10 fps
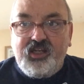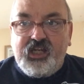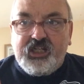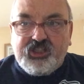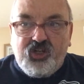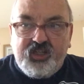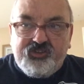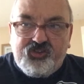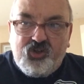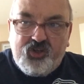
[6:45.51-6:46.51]
a guy's
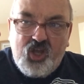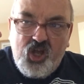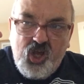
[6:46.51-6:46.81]
got to